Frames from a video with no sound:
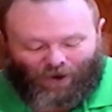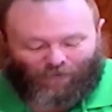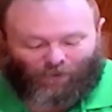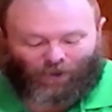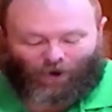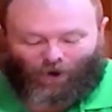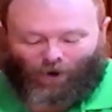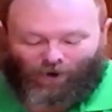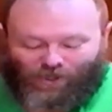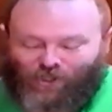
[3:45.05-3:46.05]
for the
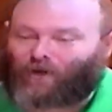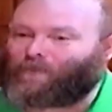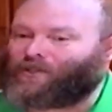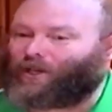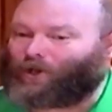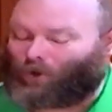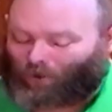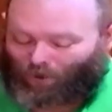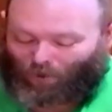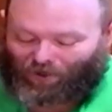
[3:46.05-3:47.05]
hardships that you
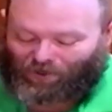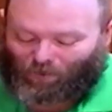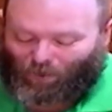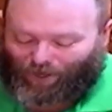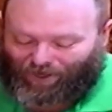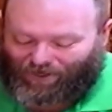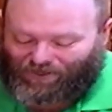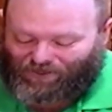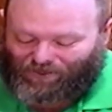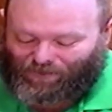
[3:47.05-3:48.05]
are going to
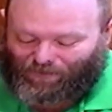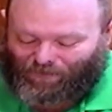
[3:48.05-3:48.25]
witness,